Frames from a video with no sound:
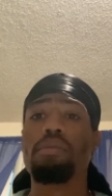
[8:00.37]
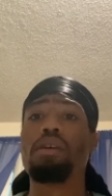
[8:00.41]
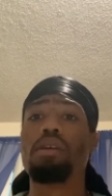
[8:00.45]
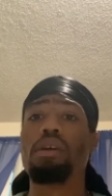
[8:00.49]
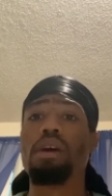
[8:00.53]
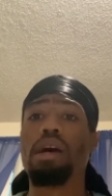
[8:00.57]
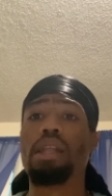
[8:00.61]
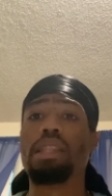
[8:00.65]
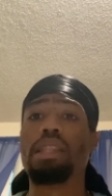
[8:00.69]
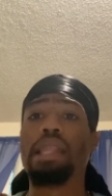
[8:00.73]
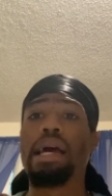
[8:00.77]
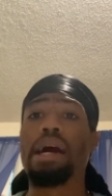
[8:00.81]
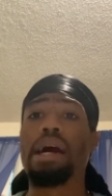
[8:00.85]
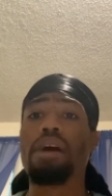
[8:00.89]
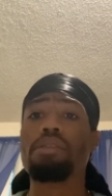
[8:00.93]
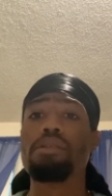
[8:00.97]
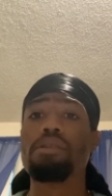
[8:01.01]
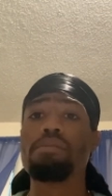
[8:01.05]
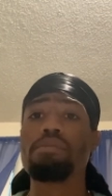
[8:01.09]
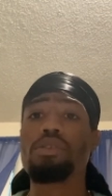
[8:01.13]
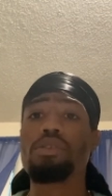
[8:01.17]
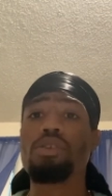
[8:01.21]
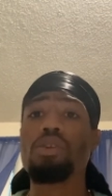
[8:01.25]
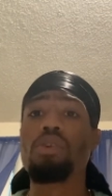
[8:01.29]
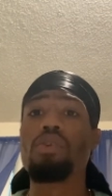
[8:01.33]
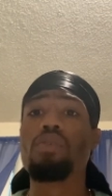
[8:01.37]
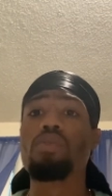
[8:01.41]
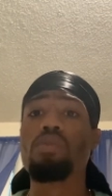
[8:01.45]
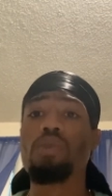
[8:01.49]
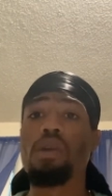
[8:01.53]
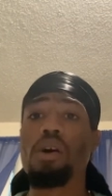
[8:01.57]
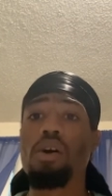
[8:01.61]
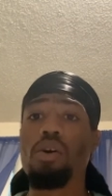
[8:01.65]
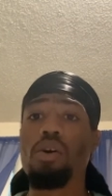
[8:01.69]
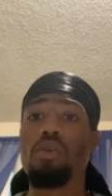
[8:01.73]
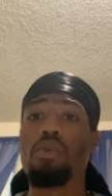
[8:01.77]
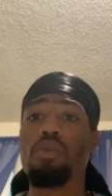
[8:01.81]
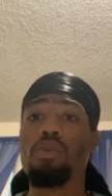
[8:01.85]
Allow them to
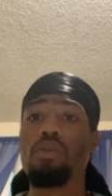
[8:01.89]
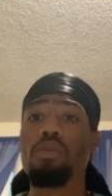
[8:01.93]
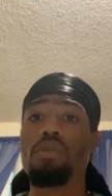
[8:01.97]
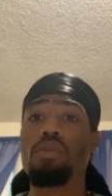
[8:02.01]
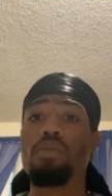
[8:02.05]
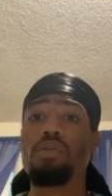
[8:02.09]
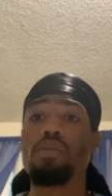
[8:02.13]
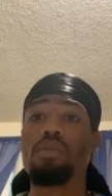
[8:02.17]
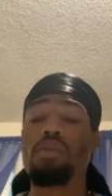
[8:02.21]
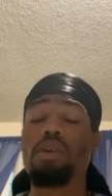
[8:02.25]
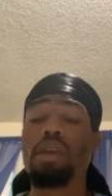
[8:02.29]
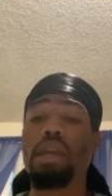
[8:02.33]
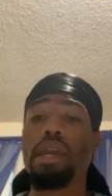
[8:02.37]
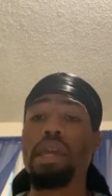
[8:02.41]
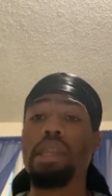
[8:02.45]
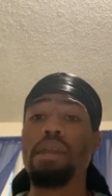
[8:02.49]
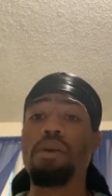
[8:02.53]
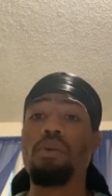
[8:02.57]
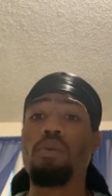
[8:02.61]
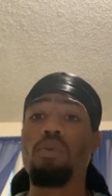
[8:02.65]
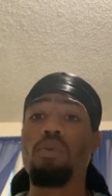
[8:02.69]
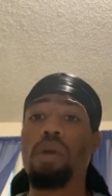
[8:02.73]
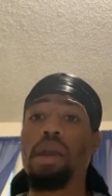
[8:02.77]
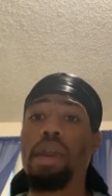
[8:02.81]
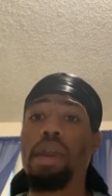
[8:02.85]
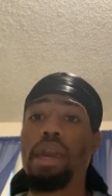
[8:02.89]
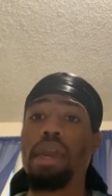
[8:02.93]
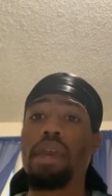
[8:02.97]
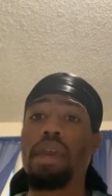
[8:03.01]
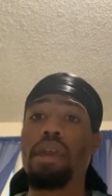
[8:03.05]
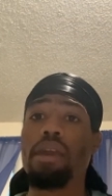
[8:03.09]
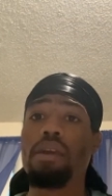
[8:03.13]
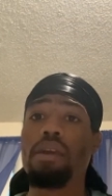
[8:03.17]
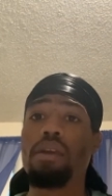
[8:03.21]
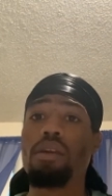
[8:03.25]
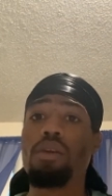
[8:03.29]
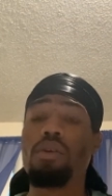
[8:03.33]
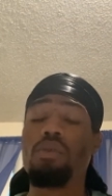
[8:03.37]
grow in a way
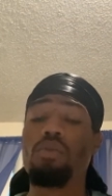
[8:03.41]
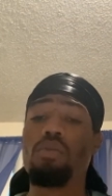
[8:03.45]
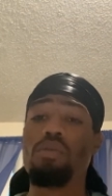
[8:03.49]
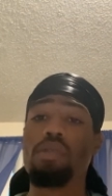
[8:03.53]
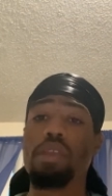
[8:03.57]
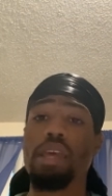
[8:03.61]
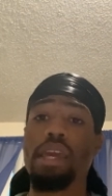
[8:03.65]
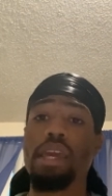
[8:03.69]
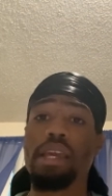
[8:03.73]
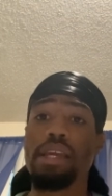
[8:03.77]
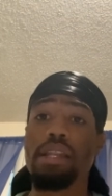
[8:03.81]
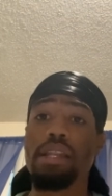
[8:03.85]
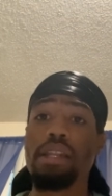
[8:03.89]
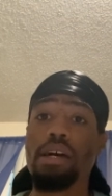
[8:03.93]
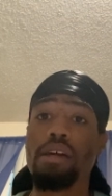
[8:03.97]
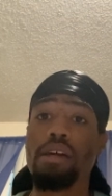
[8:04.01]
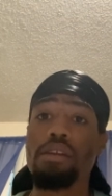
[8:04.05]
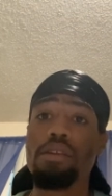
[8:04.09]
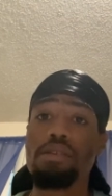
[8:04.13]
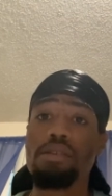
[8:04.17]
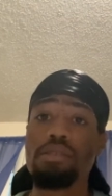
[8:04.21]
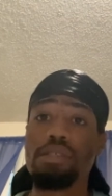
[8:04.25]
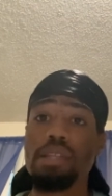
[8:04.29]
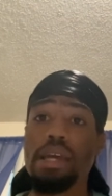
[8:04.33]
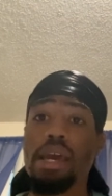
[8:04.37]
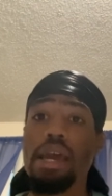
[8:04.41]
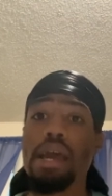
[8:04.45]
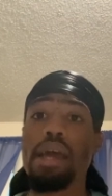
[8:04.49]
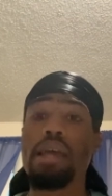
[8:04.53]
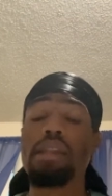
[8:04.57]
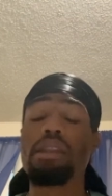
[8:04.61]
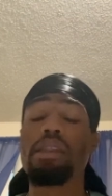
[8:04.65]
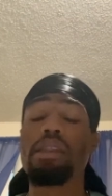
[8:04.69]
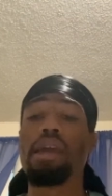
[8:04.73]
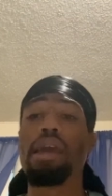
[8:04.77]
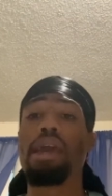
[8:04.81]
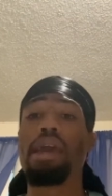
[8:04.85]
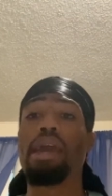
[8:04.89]
where they can
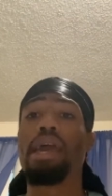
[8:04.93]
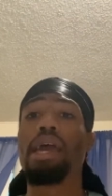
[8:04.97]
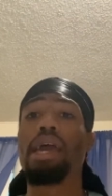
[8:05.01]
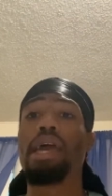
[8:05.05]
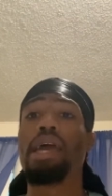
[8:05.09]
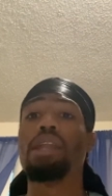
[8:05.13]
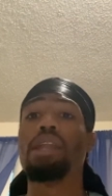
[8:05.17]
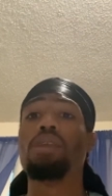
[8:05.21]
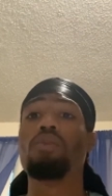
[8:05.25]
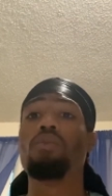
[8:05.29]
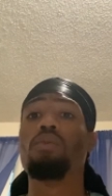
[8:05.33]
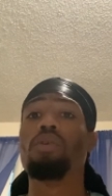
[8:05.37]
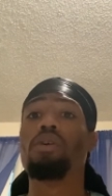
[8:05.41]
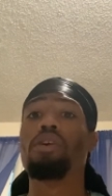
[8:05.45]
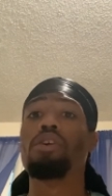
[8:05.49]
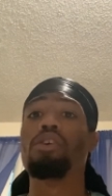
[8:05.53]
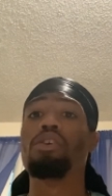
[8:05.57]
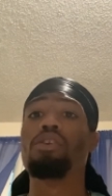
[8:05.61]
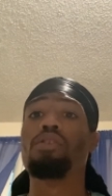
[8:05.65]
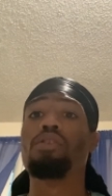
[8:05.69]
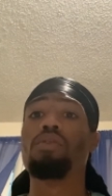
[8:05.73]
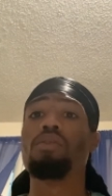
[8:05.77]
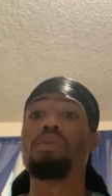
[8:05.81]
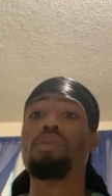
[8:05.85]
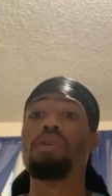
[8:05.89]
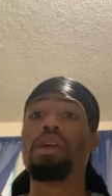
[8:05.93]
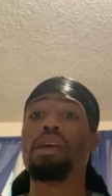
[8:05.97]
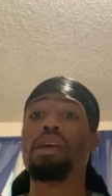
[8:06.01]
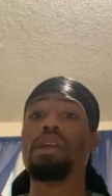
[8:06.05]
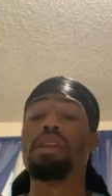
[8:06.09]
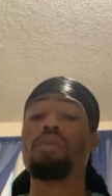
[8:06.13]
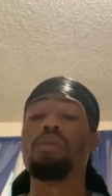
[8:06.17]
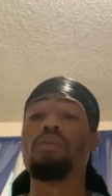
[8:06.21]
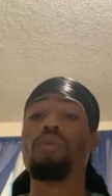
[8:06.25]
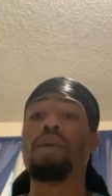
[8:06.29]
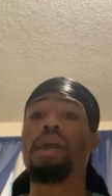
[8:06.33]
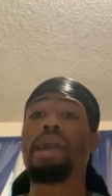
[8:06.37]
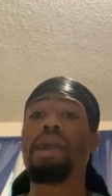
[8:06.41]
understand and where in a
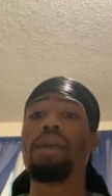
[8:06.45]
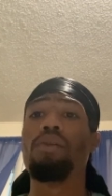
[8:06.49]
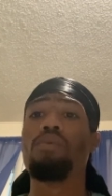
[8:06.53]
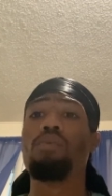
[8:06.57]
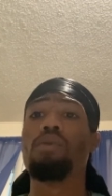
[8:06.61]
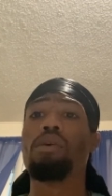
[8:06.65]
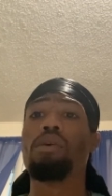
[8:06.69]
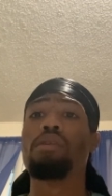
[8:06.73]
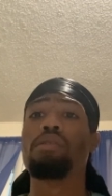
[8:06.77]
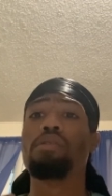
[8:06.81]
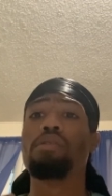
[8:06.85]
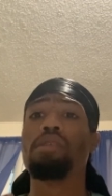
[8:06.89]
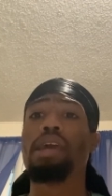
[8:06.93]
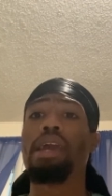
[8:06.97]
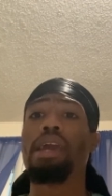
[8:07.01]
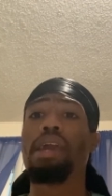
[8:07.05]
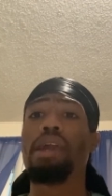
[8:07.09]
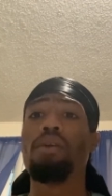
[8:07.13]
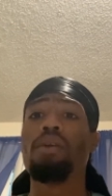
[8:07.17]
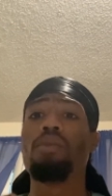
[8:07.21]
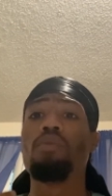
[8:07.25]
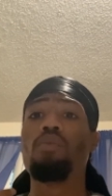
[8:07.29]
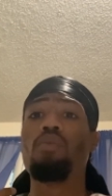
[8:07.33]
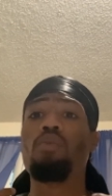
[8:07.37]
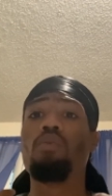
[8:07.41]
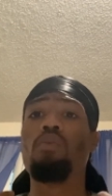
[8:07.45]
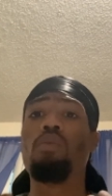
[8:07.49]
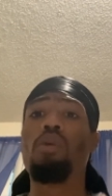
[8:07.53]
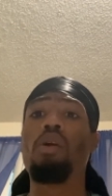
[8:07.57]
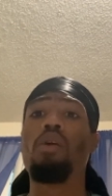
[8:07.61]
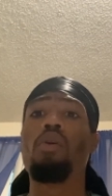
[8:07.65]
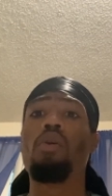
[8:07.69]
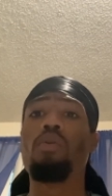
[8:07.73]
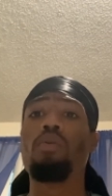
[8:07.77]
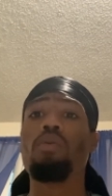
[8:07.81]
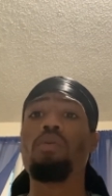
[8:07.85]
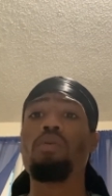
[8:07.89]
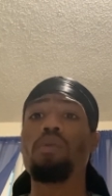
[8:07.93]
way where they
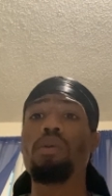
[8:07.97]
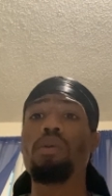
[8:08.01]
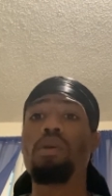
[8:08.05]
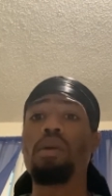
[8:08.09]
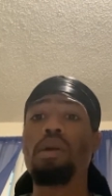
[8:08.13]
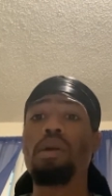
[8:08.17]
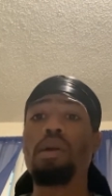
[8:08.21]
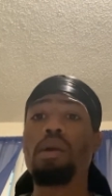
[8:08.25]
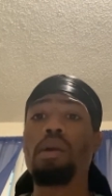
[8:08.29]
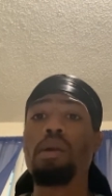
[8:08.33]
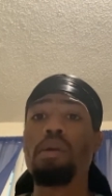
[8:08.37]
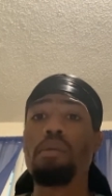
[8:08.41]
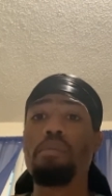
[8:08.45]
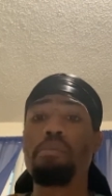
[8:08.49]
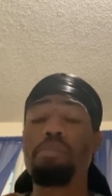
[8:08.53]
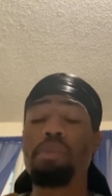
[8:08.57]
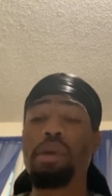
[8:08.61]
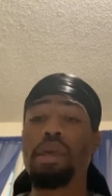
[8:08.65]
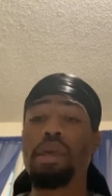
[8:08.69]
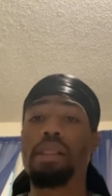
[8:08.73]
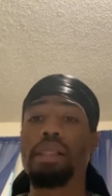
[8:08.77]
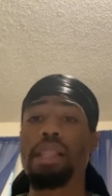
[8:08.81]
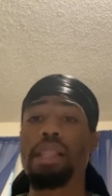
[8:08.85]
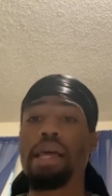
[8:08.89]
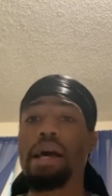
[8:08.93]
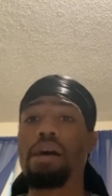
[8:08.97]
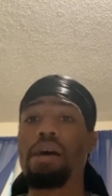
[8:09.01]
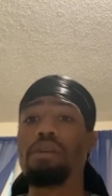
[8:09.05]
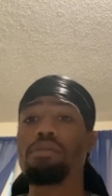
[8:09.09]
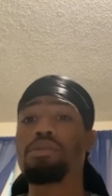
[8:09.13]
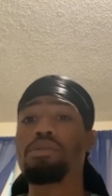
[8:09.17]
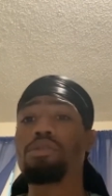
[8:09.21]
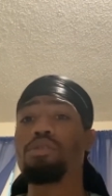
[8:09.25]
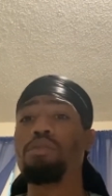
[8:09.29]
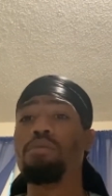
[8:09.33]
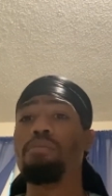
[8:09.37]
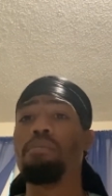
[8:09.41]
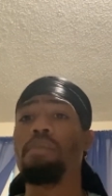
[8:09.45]
won't be allowed
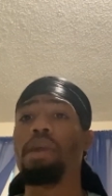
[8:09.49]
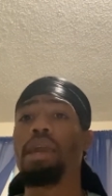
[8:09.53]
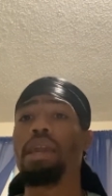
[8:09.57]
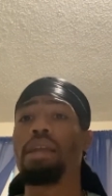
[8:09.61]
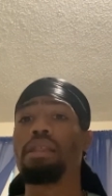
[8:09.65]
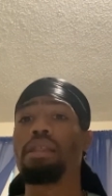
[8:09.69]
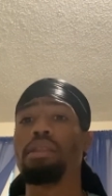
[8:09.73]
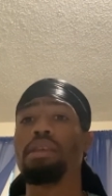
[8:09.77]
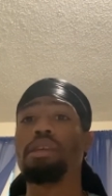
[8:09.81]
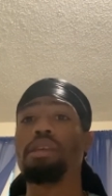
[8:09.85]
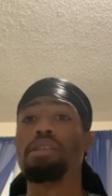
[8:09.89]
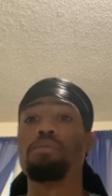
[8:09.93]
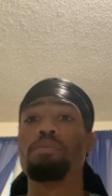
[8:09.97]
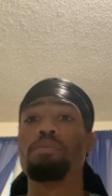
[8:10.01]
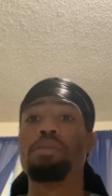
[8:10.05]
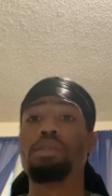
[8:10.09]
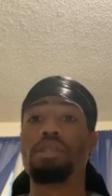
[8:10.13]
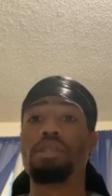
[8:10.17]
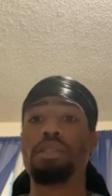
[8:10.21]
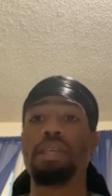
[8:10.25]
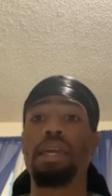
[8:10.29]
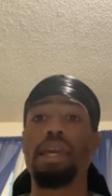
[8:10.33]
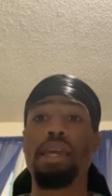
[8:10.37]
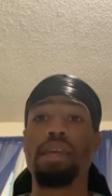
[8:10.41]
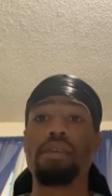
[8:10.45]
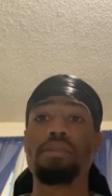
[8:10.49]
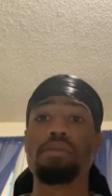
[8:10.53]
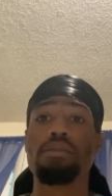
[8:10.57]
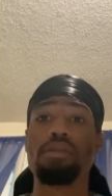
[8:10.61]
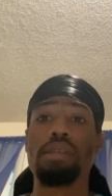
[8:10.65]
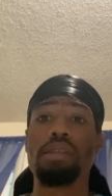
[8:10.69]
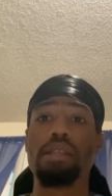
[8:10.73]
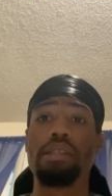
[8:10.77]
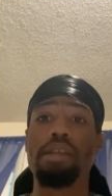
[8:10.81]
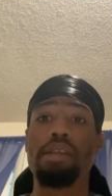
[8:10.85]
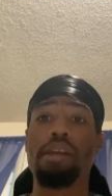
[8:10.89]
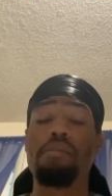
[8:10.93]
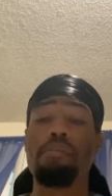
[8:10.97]
to make these mistakes
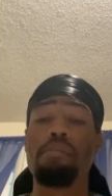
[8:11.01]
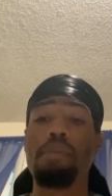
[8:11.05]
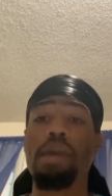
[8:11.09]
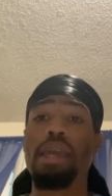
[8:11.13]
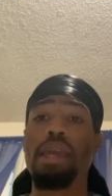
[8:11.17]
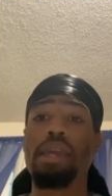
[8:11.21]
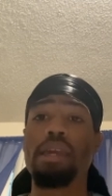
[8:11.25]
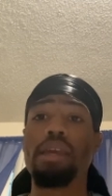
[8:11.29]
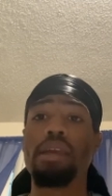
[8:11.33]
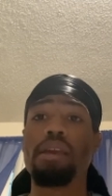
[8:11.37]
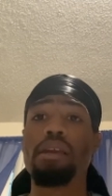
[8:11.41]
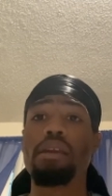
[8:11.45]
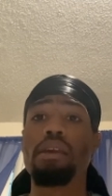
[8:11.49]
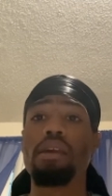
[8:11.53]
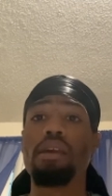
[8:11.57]
that they're making